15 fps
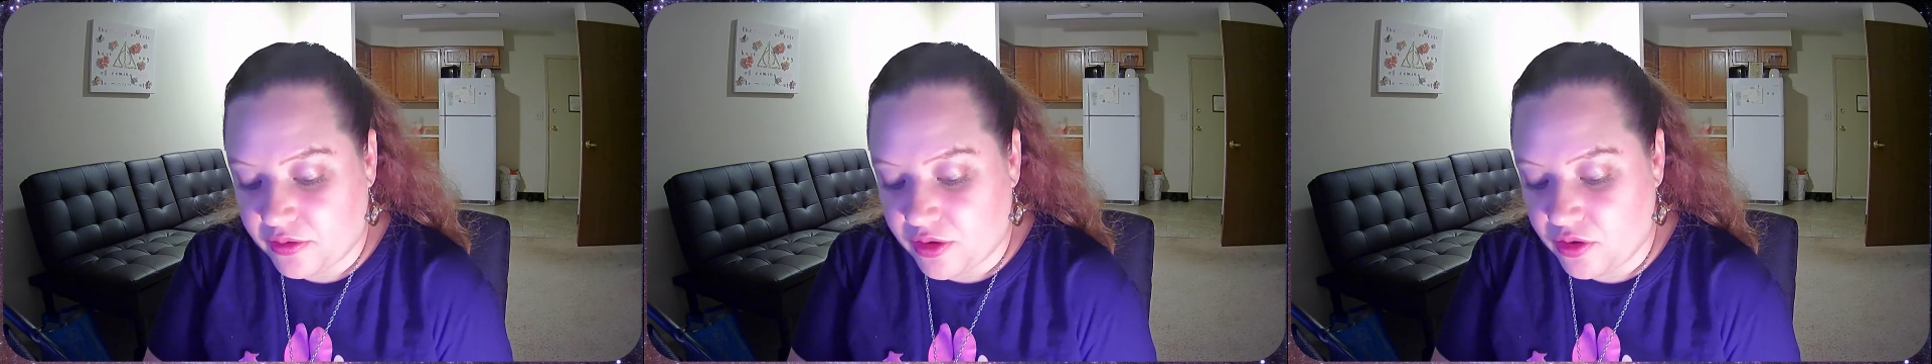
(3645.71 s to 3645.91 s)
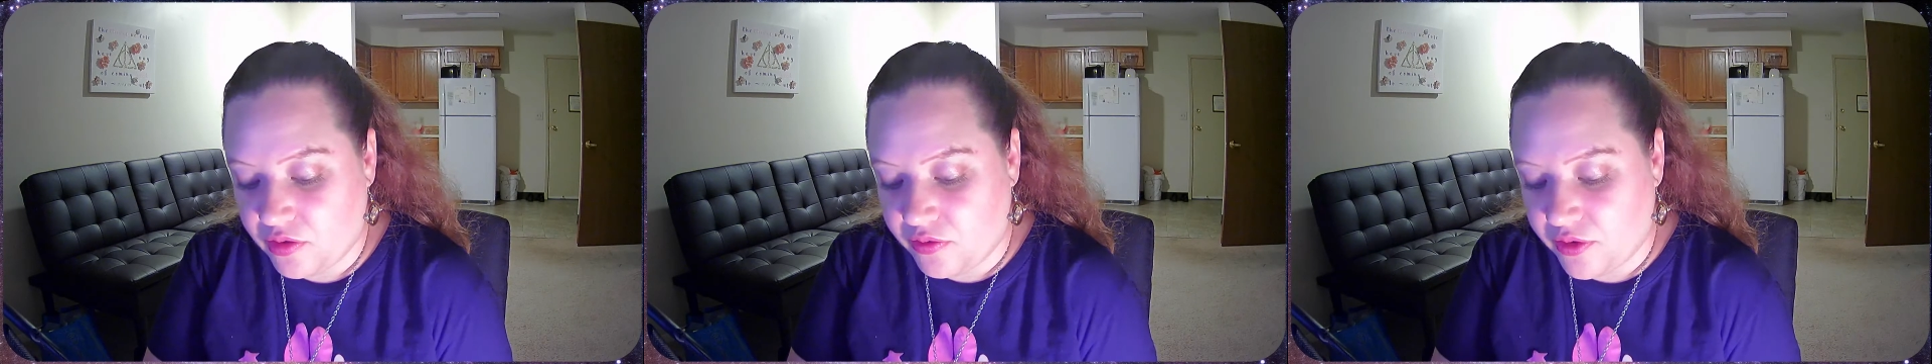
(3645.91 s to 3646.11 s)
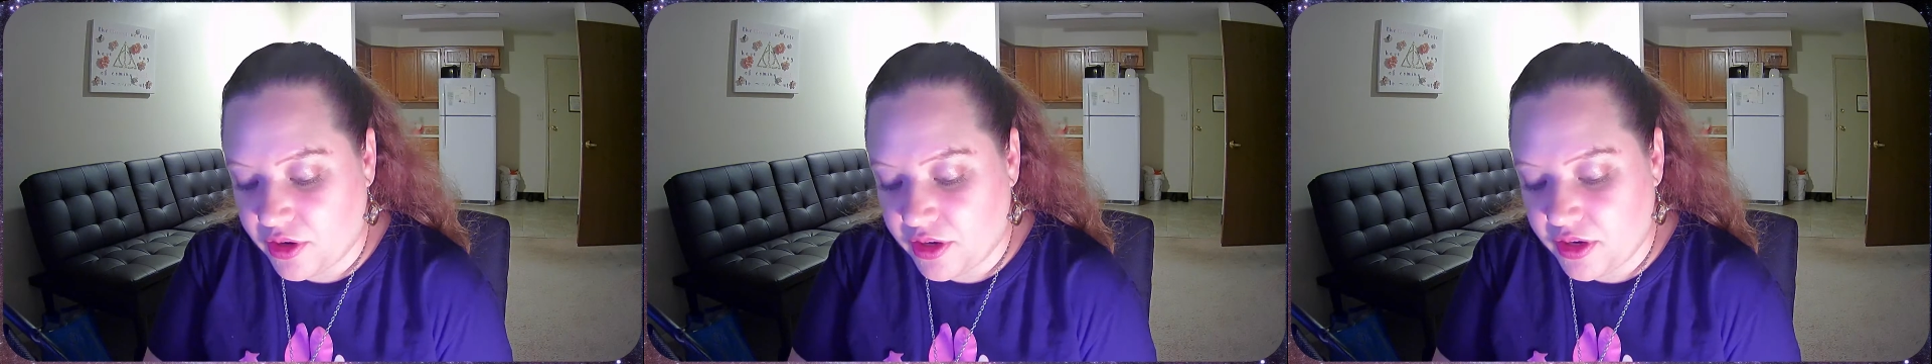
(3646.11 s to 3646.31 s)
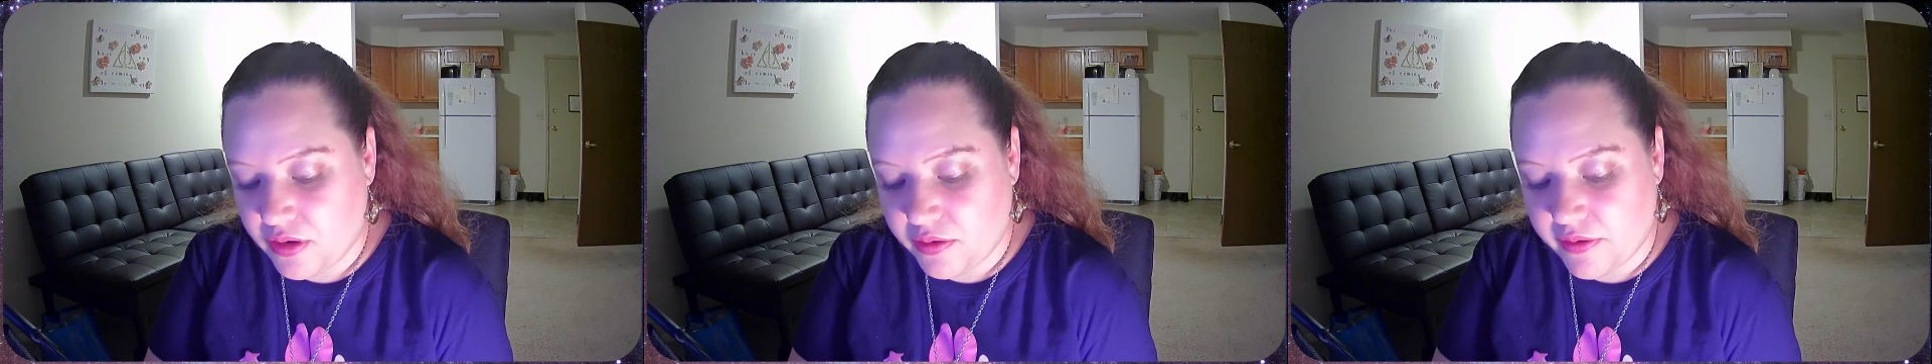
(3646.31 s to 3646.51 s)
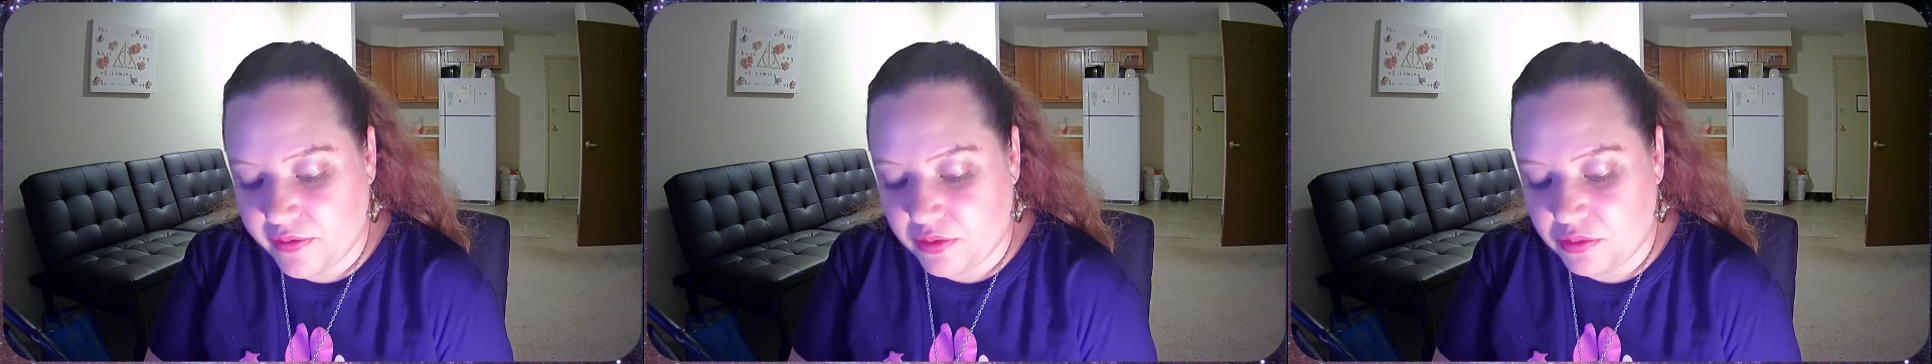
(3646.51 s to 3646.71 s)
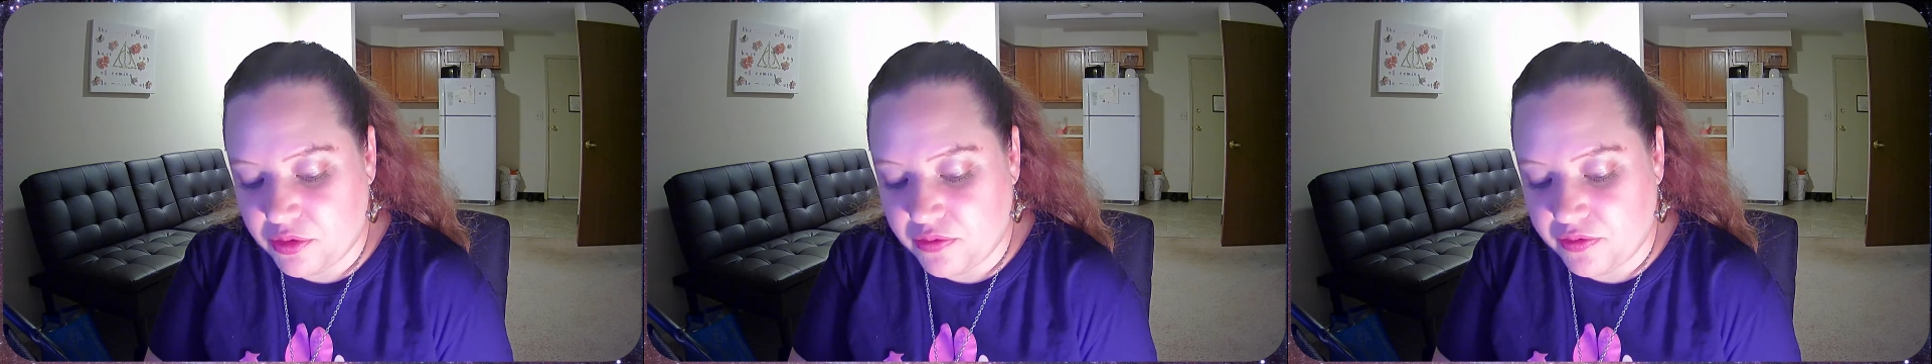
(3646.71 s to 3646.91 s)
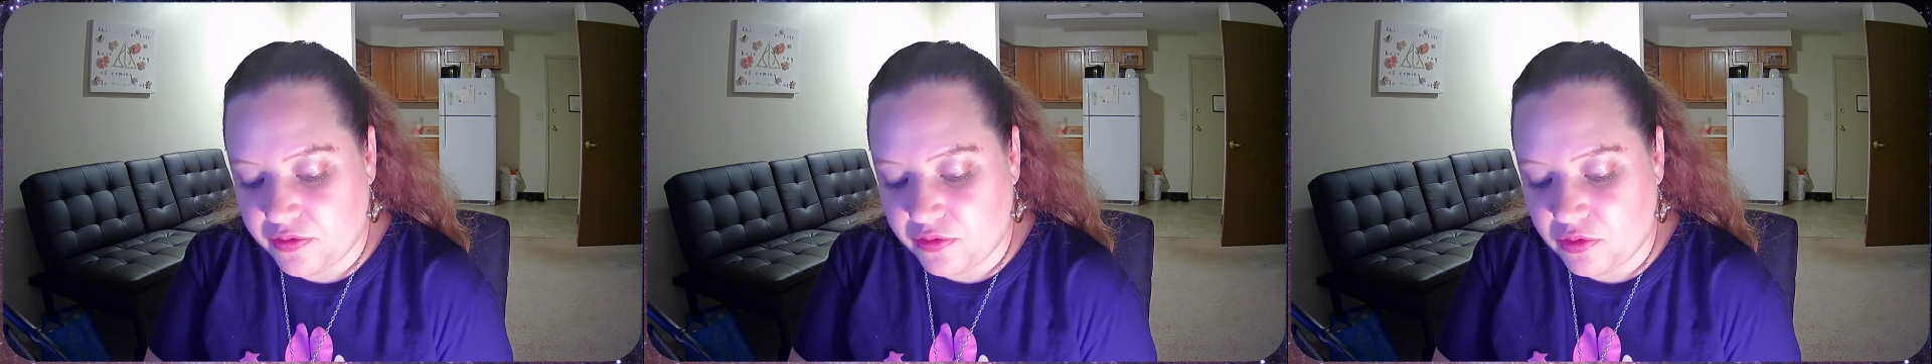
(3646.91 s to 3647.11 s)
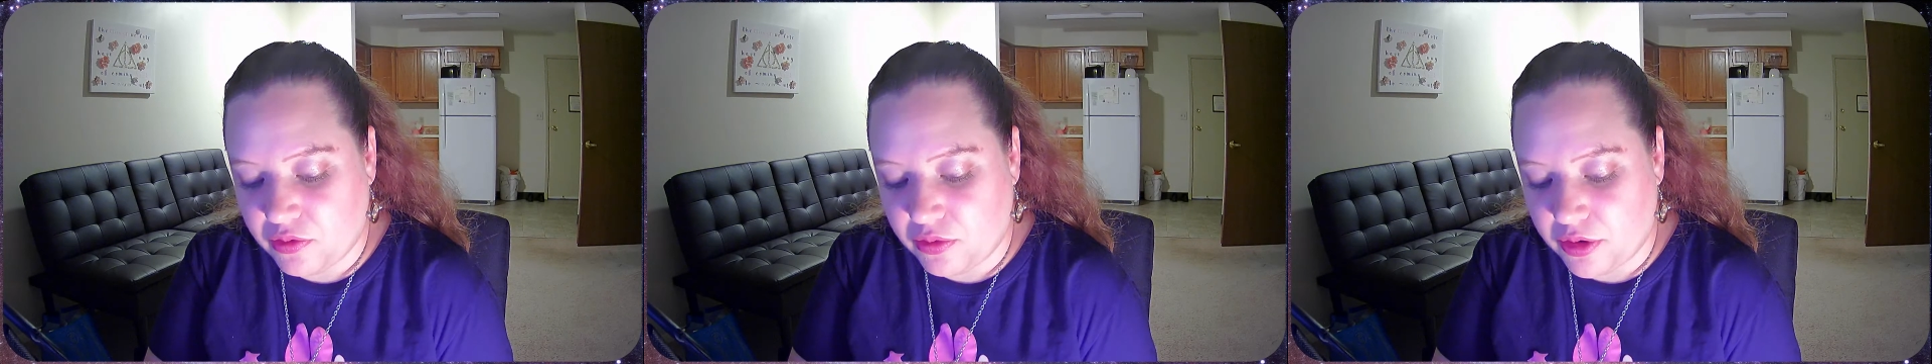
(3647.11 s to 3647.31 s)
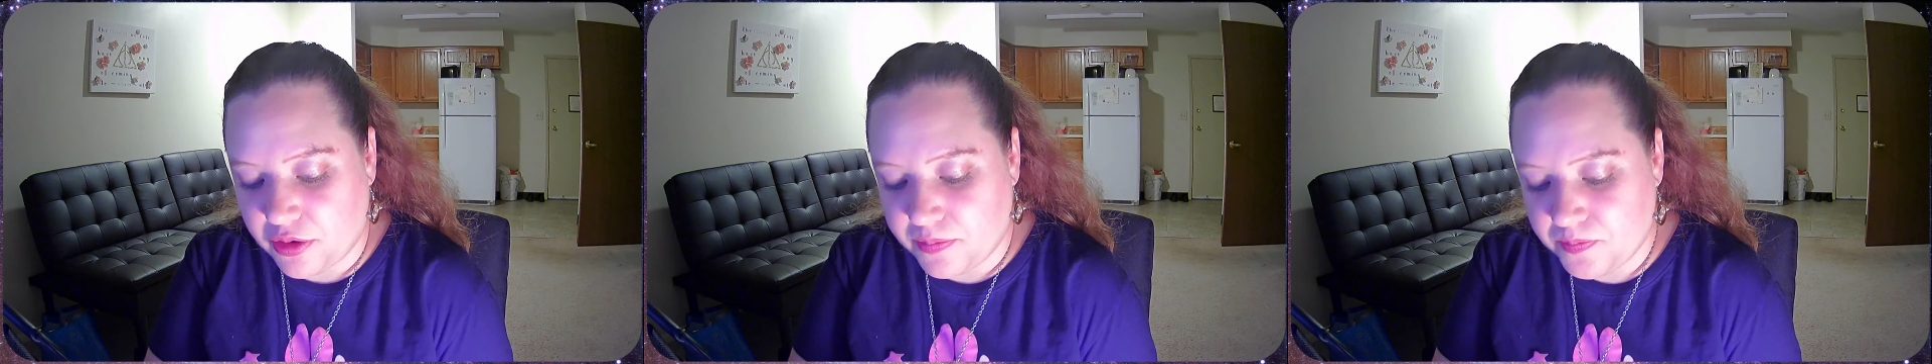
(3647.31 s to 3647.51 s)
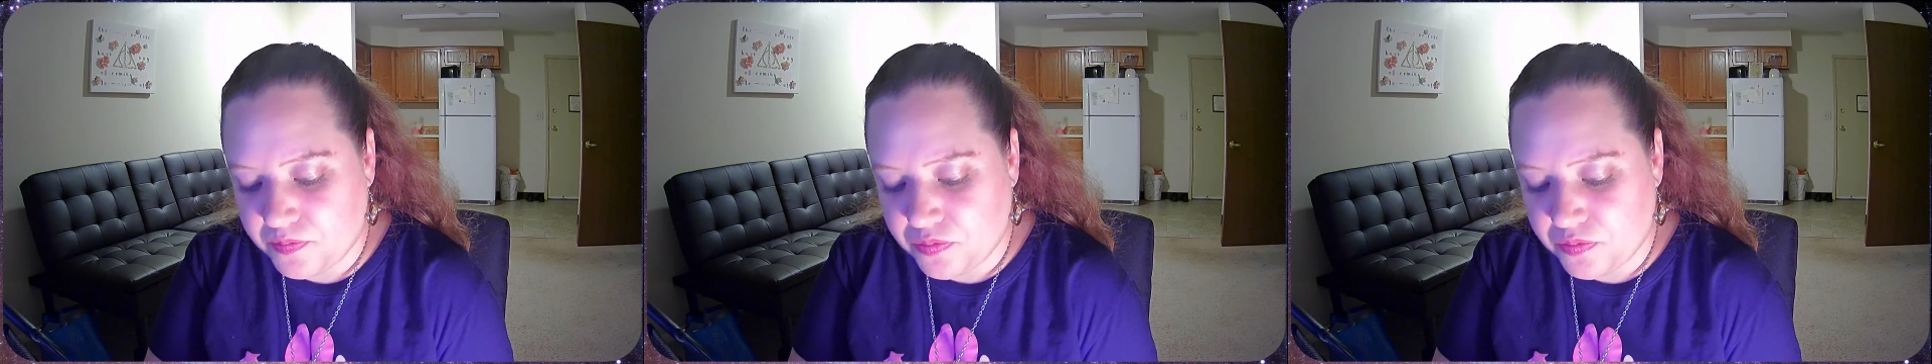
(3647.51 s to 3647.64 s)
Uncle Vernon, however, moved forward.